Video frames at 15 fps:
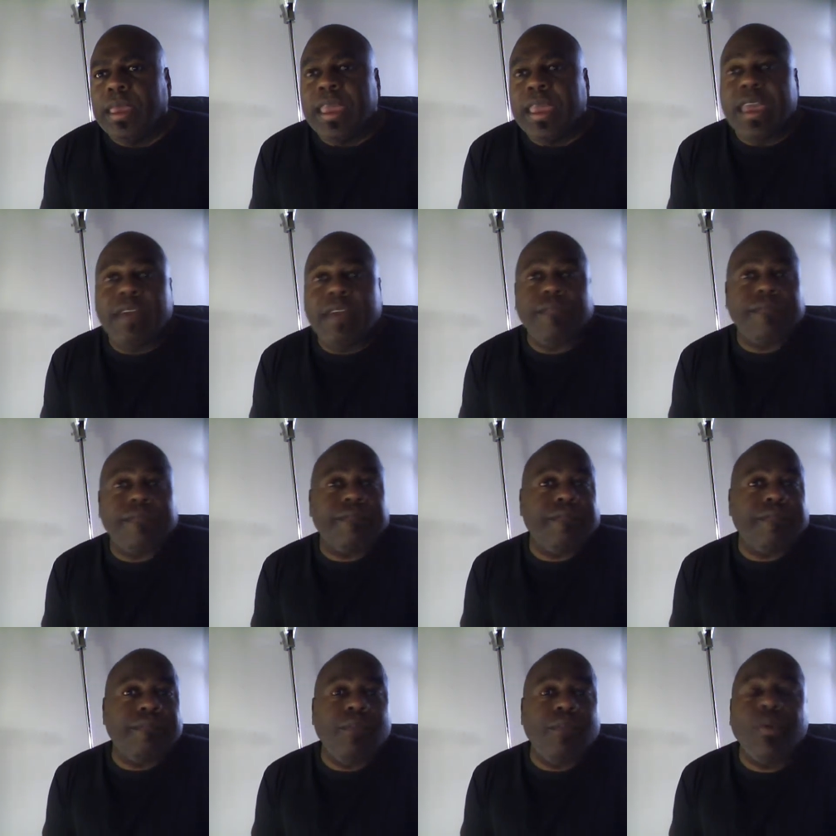If
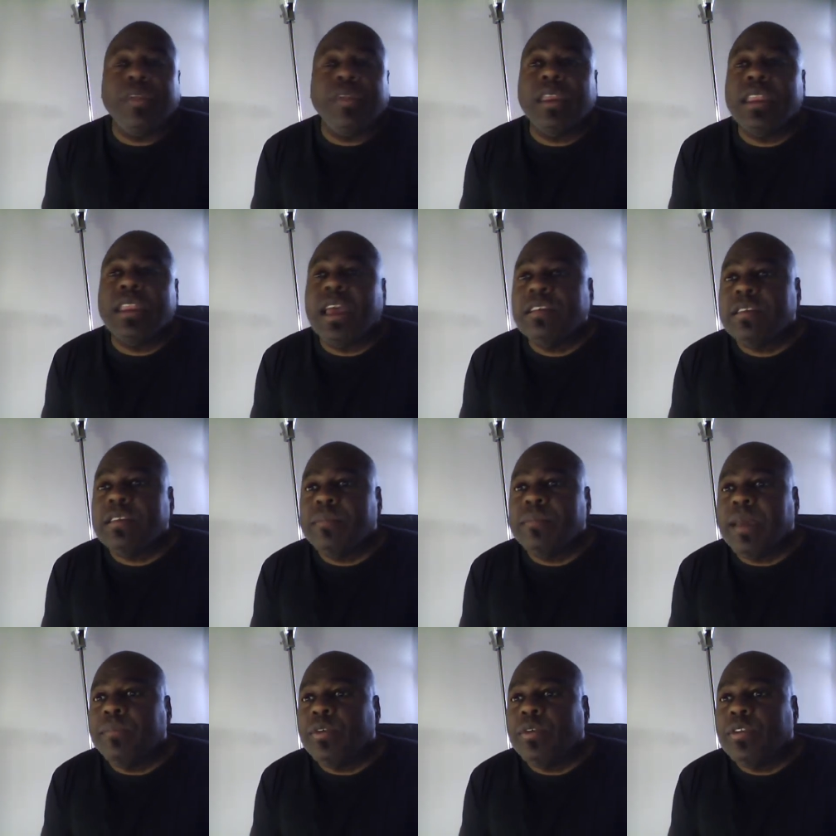more than a dozen
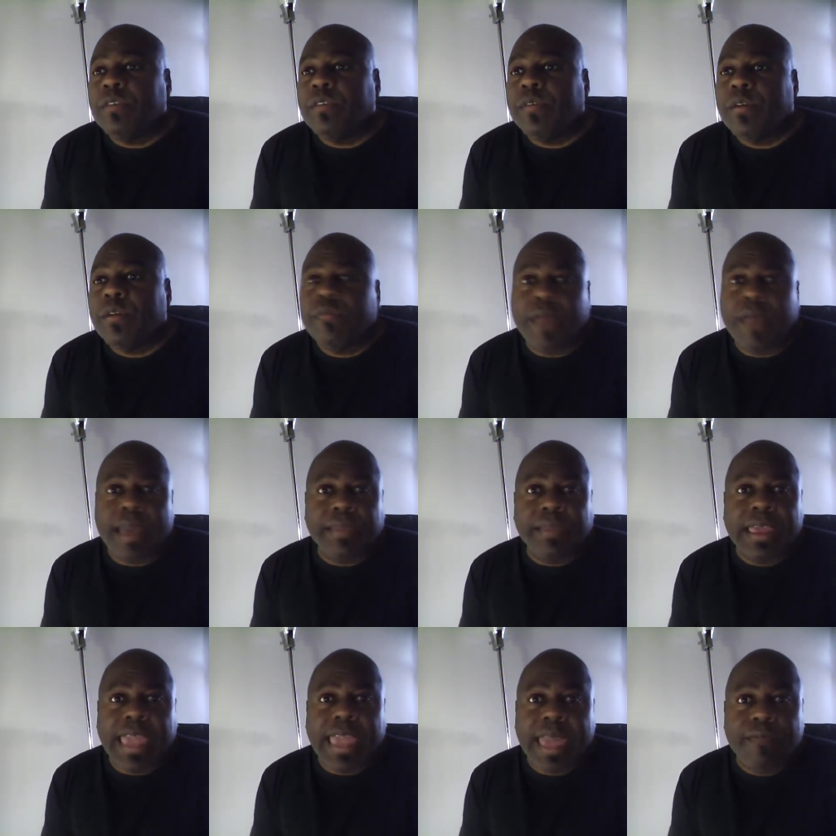members of her
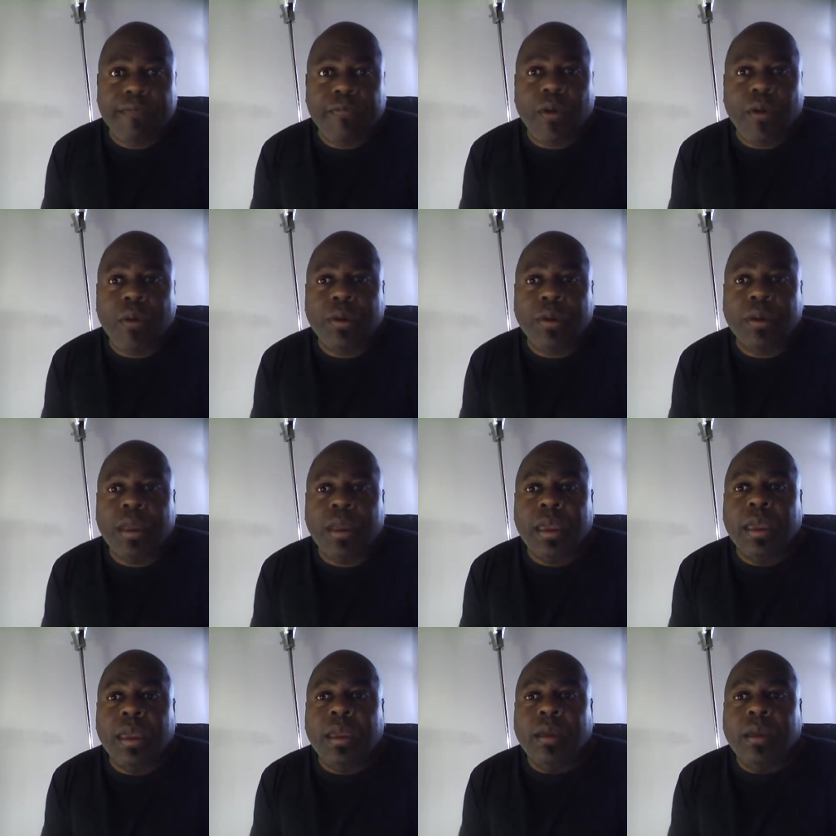family came forward
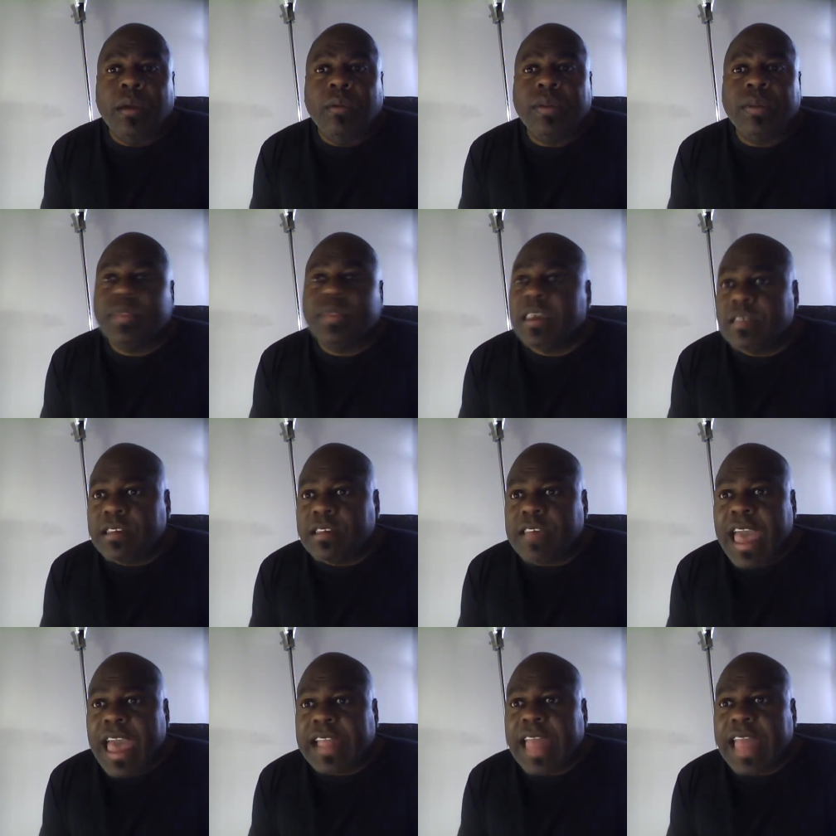with these
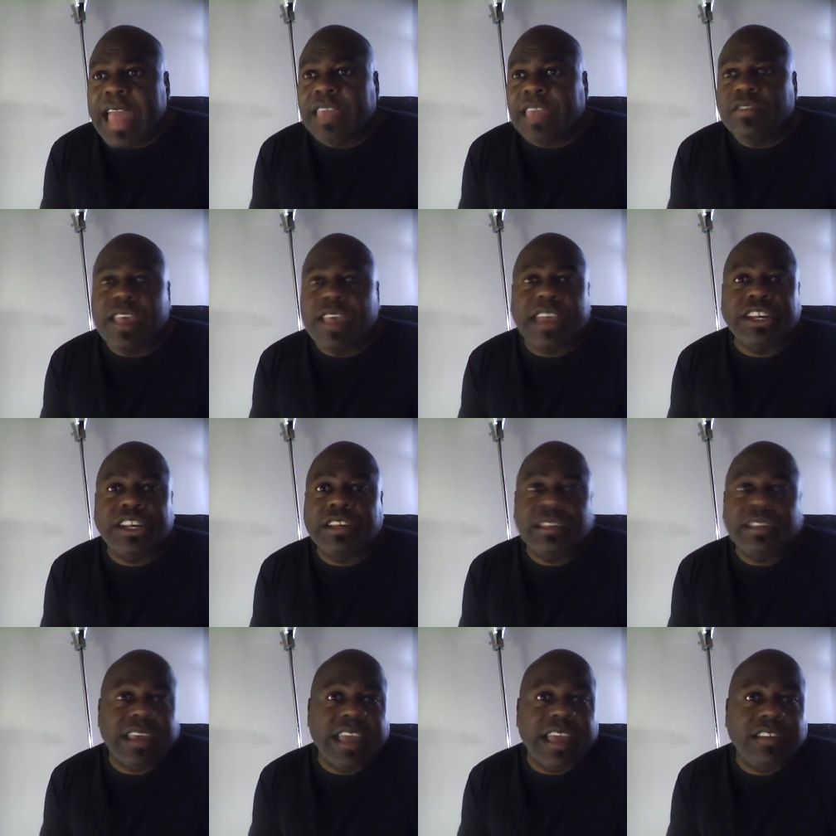exact
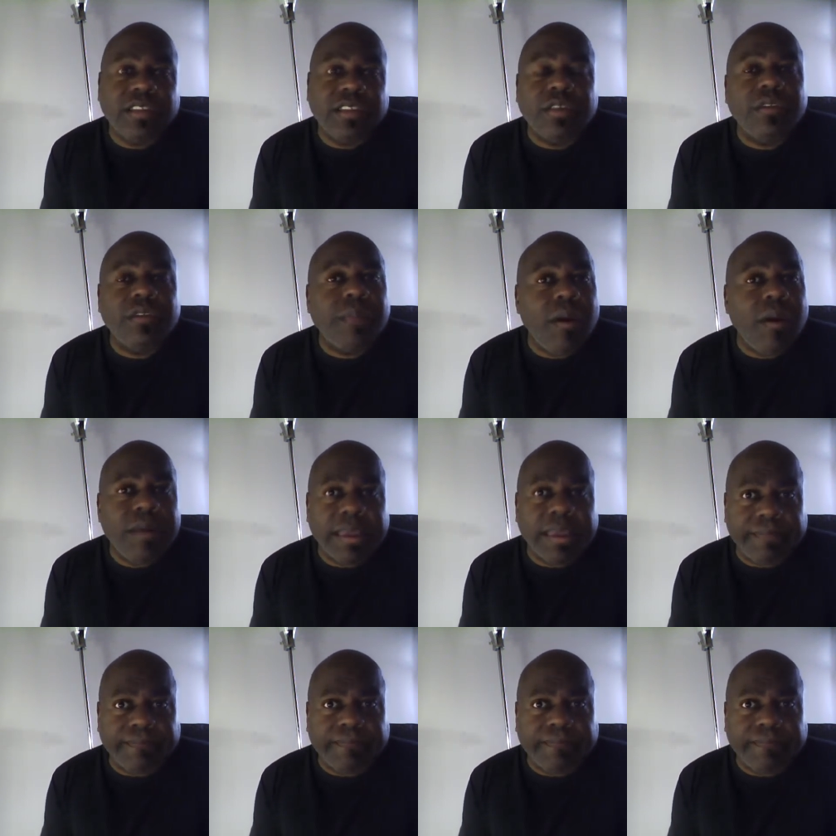accusations against a third party.